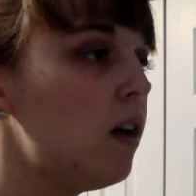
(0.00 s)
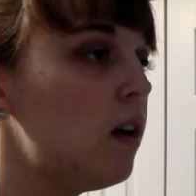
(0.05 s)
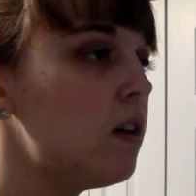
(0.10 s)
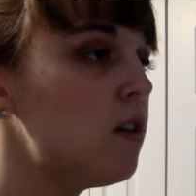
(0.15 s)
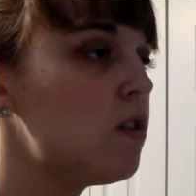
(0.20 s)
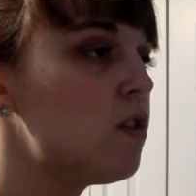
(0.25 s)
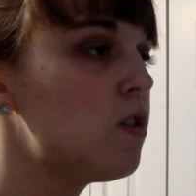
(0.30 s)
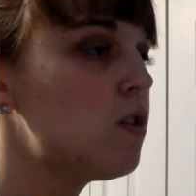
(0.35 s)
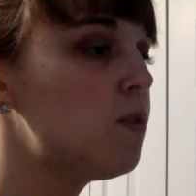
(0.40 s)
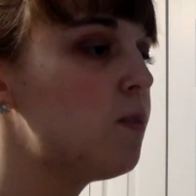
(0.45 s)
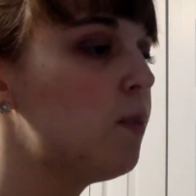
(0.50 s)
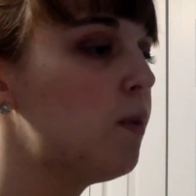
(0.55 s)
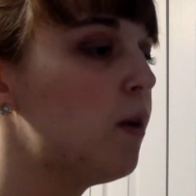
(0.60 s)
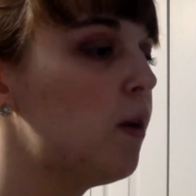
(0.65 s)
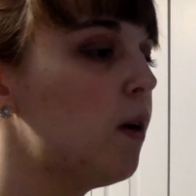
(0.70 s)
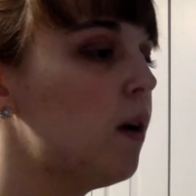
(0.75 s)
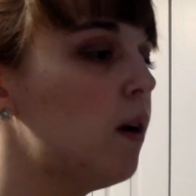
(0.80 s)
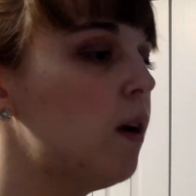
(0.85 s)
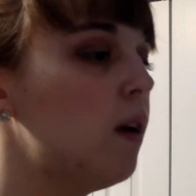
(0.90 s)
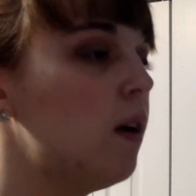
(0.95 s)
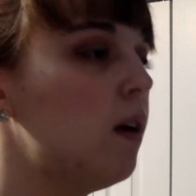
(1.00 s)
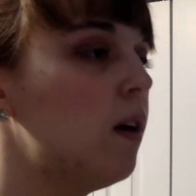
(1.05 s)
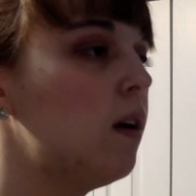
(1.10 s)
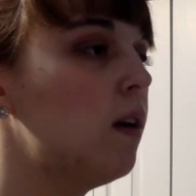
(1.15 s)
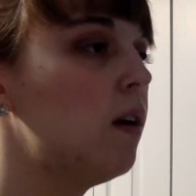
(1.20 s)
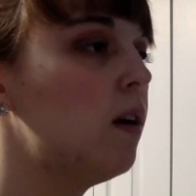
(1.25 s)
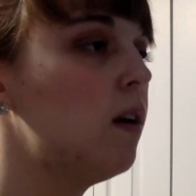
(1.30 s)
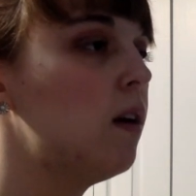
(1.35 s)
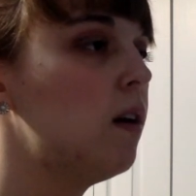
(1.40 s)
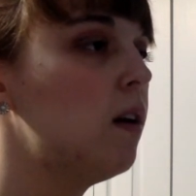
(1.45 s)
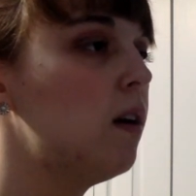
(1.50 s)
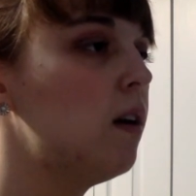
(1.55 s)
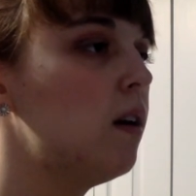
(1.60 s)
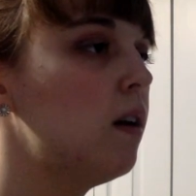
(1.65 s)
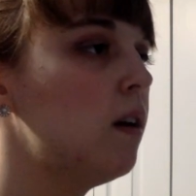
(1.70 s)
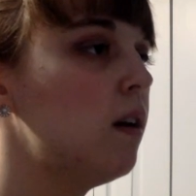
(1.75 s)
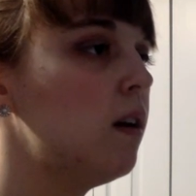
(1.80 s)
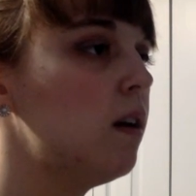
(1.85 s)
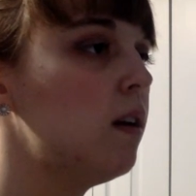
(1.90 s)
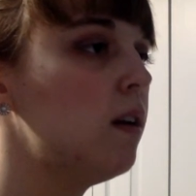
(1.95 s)

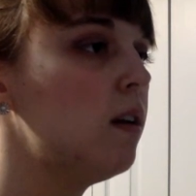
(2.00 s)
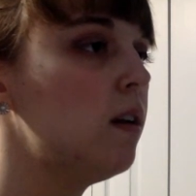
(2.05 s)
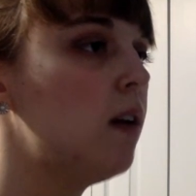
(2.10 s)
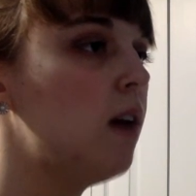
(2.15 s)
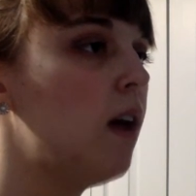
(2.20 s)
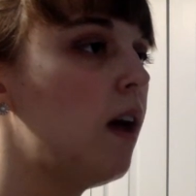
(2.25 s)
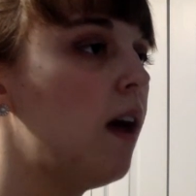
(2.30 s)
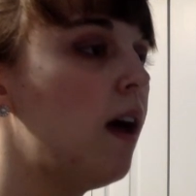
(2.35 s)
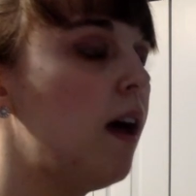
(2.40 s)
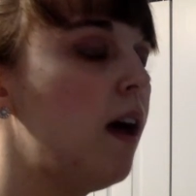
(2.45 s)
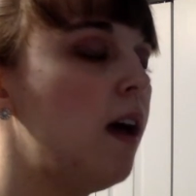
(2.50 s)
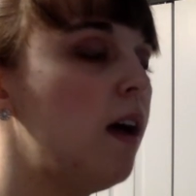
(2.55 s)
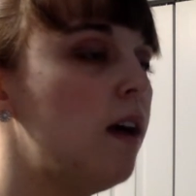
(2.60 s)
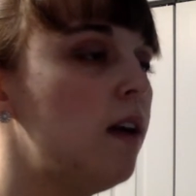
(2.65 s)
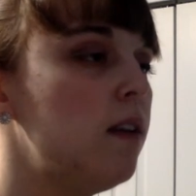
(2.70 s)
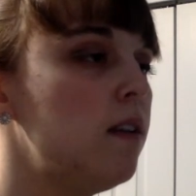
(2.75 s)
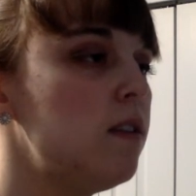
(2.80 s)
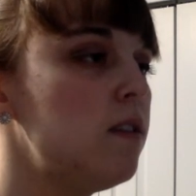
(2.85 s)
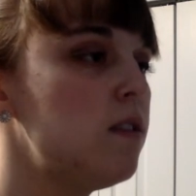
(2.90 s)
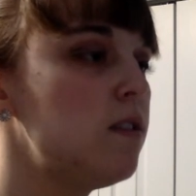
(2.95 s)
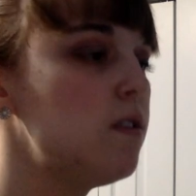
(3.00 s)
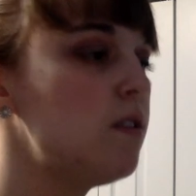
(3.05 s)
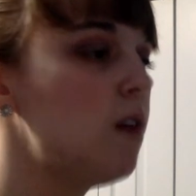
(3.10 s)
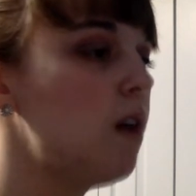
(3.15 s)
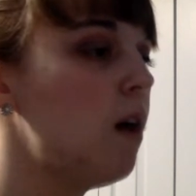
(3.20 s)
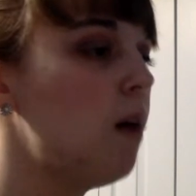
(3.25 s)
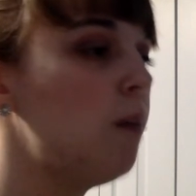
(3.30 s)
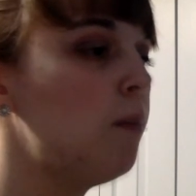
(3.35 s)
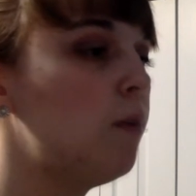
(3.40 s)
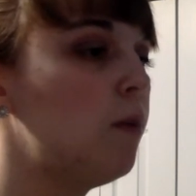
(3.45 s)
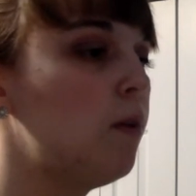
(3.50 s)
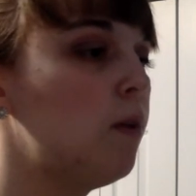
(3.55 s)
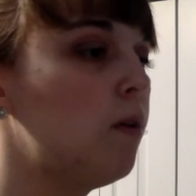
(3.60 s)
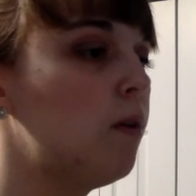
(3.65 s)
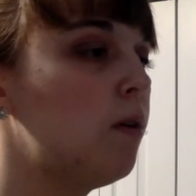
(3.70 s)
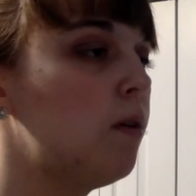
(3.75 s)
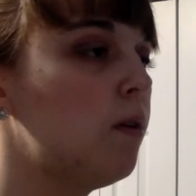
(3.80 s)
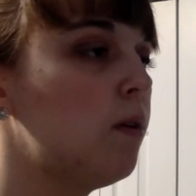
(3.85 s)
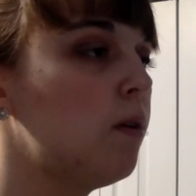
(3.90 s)
Spring and summer